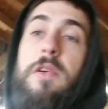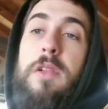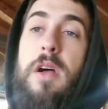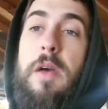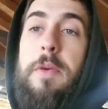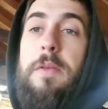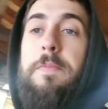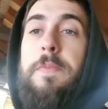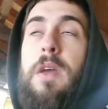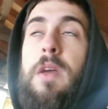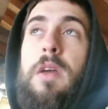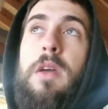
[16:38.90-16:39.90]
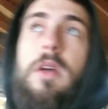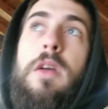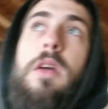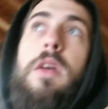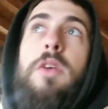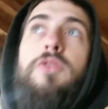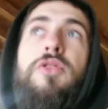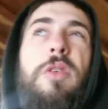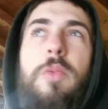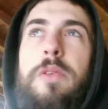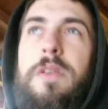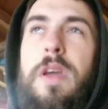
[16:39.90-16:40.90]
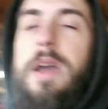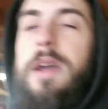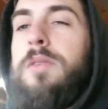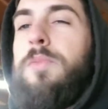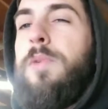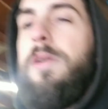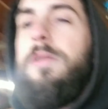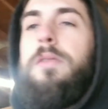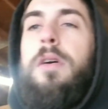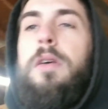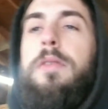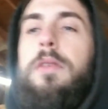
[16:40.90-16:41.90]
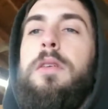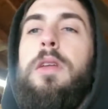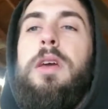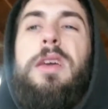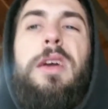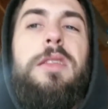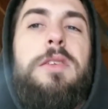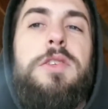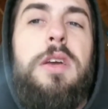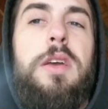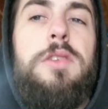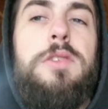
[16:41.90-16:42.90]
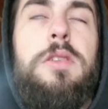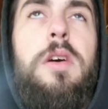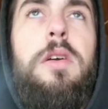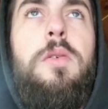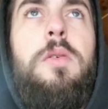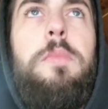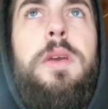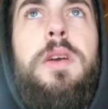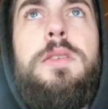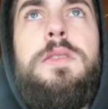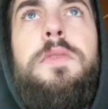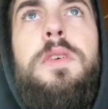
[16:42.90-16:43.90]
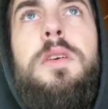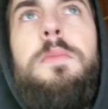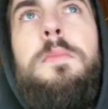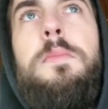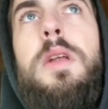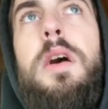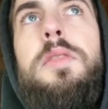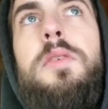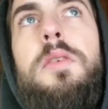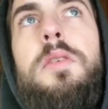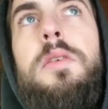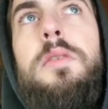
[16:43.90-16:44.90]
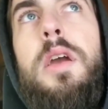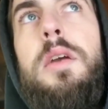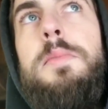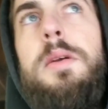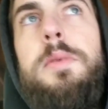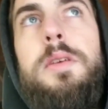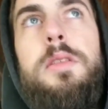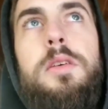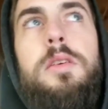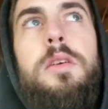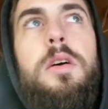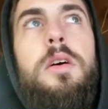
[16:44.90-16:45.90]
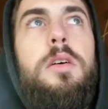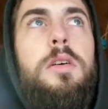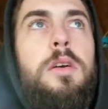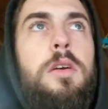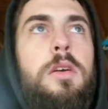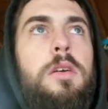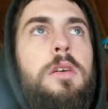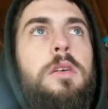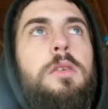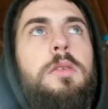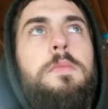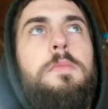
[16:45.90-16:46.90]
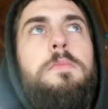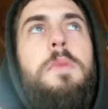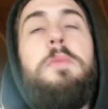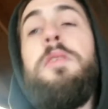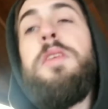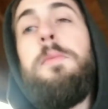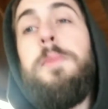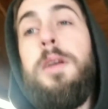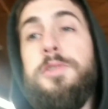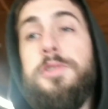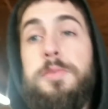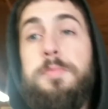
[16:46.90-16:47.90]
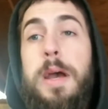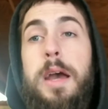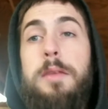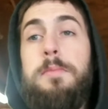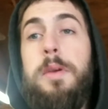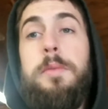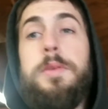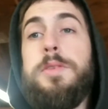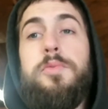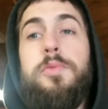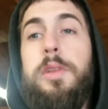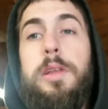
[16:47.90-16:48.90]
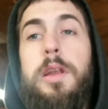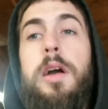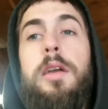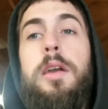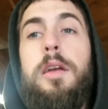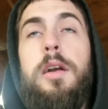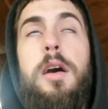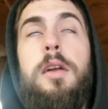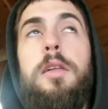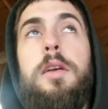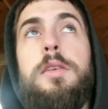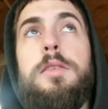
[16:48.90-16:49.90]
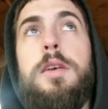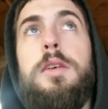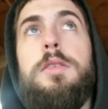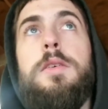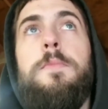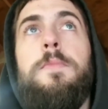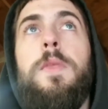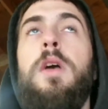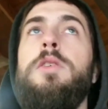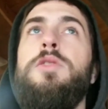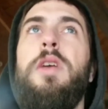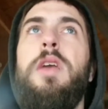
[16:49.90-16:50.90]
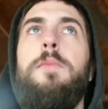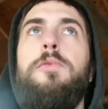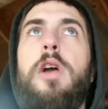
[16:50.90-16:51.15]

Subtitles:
Truck wasn't acting weird or nothing. It kicked the check engine light on because of it, but I thought, okay, maybe the temp gauge is just bad. Maybe it's really not getting hot like it says. So I kept driving. It kept climbing.